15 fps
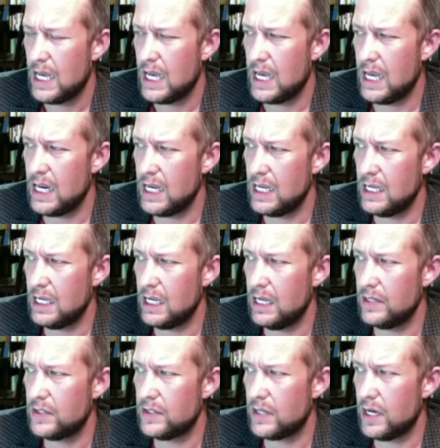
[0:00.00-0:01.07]
Any
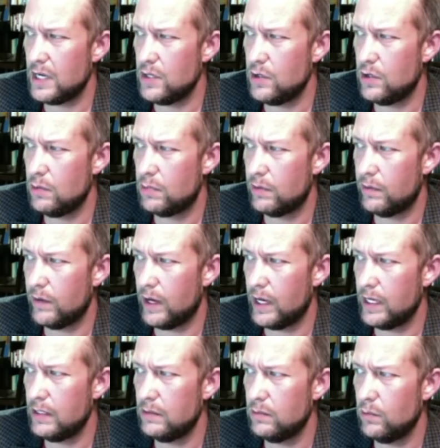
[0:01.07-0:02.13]
insight you could
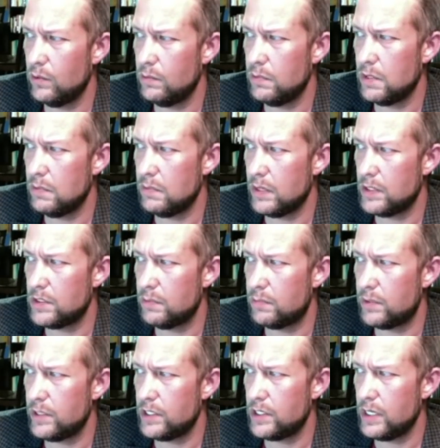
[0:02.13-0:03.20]
provide would be much
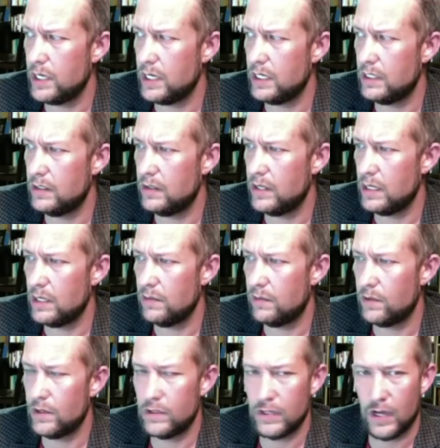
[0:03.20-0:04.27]
appreciated. Thank you
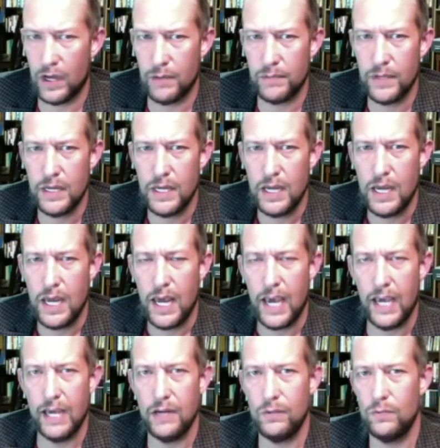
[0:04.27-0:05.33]
for your time.
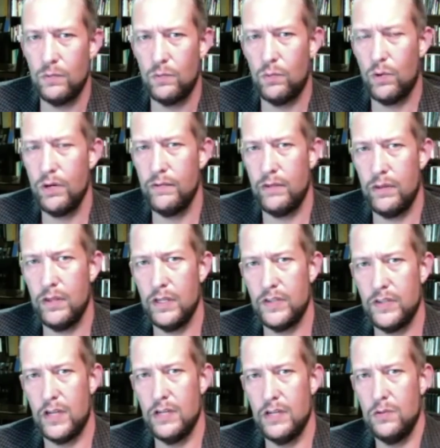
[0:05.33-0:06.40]
And one of the
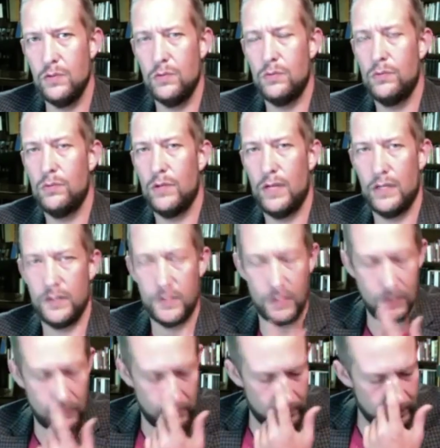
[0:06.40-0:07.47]
things I do as
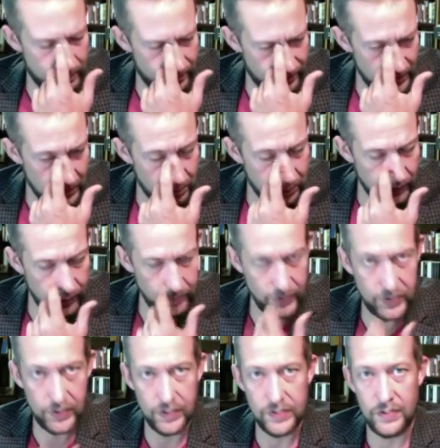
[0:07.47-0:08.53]
a
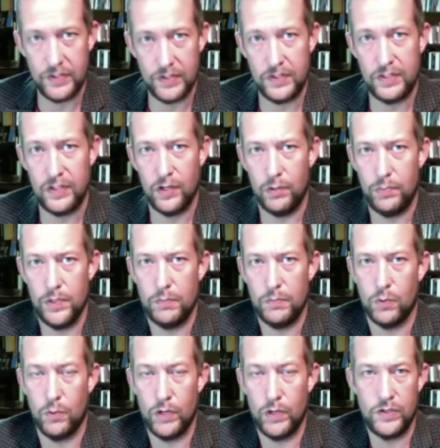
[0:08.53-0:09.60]
polemicist is tell
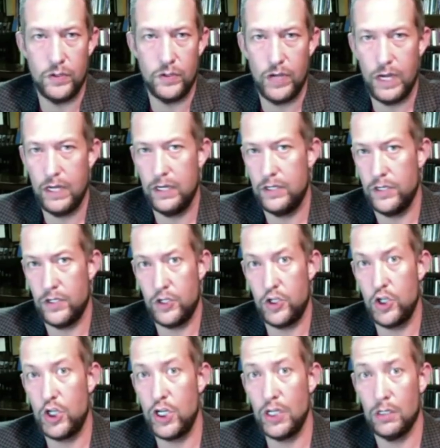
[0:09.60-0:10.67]
people when it's okay to
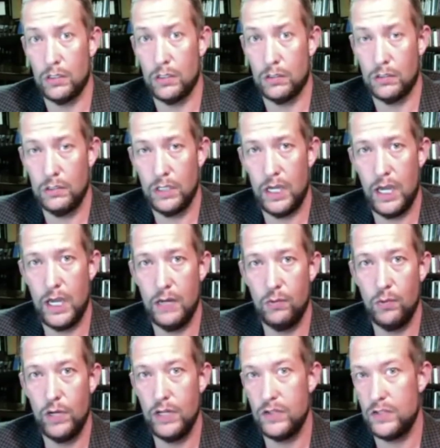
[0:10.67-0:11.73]
just chill, and
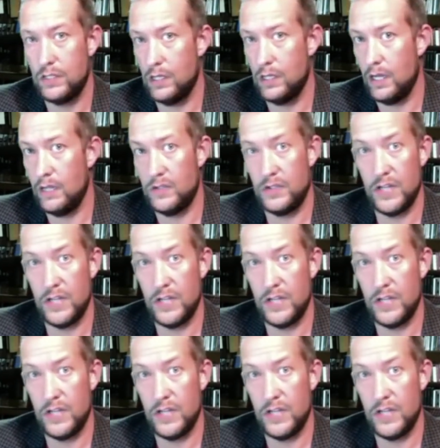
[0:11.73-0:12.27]
when it's